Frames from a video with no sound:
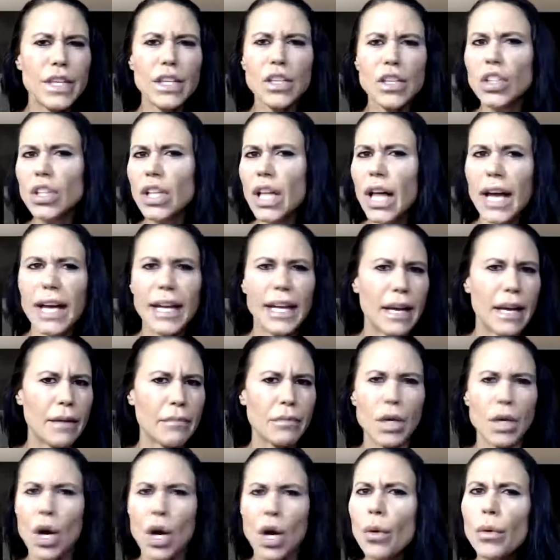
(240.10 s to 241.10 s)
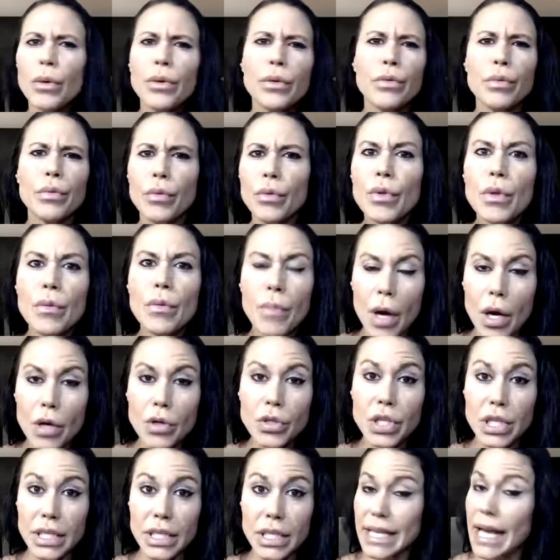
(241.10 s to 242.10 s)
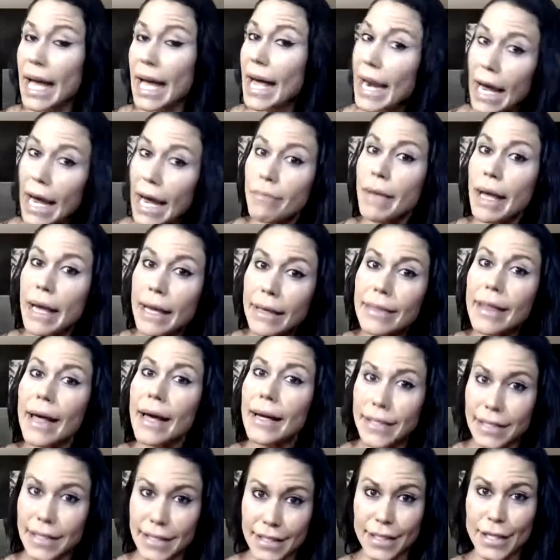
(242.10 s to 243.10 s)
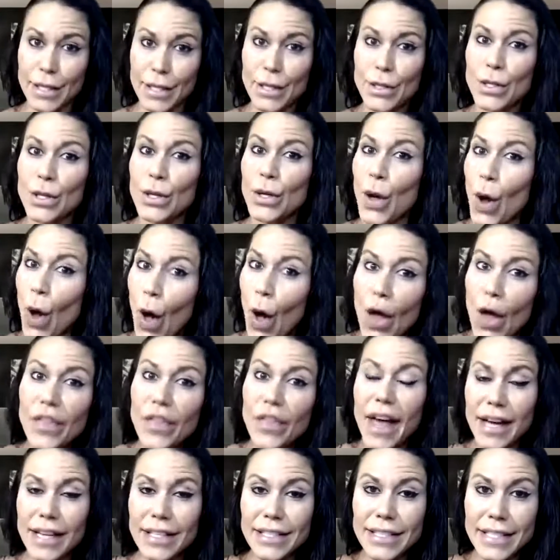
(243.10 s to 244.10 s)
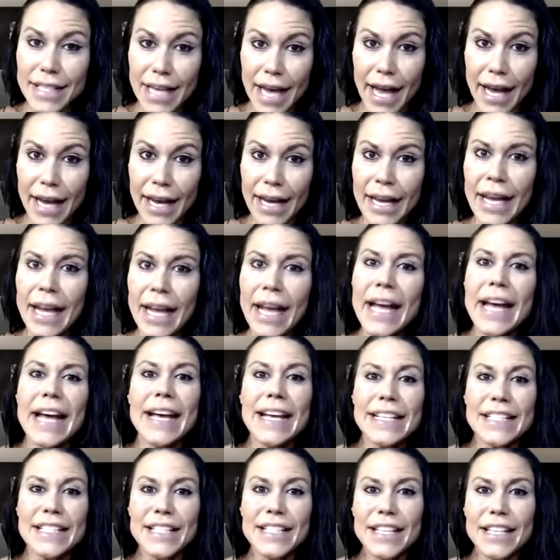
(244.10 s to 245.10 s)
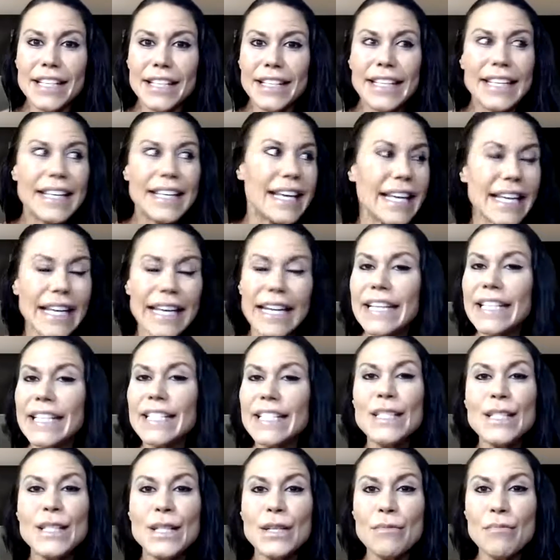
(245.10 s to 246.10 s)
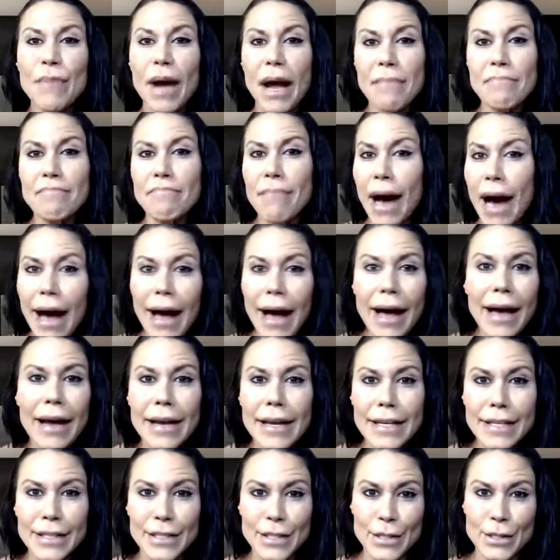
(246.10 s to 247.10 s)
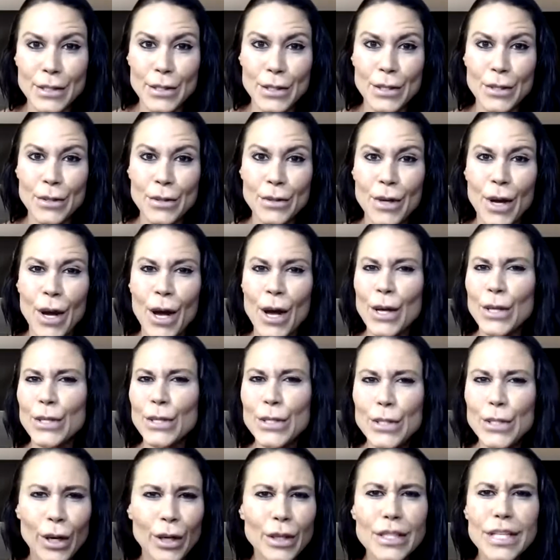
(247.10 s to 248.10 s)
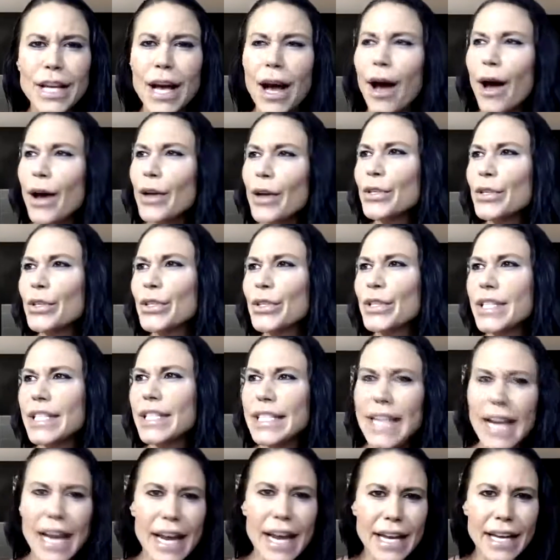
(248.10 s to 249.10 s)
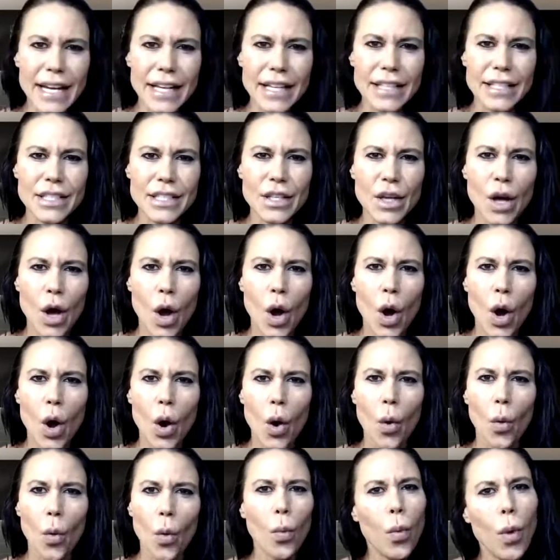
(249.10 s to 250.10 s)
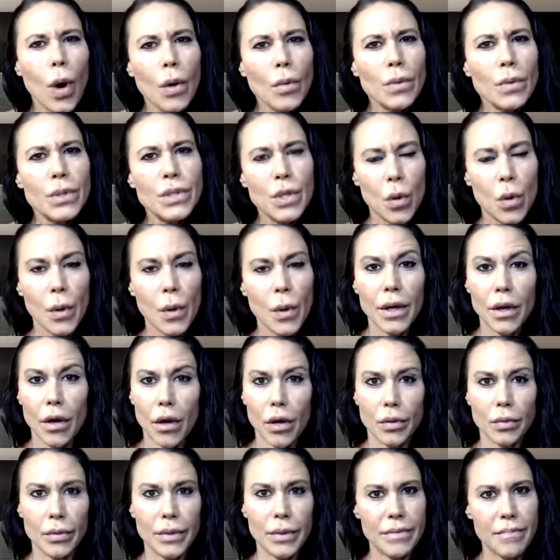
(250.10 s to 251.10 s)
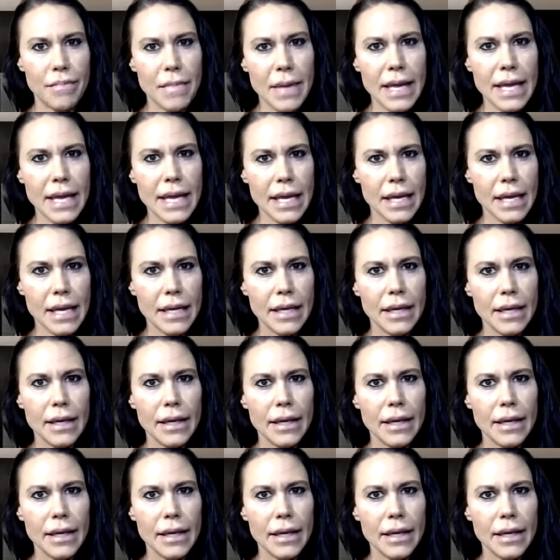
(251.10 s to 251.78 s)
feel like I'm going through the motions?" And I made that decision on that day to get into my mind, to start to understand what was going on with me.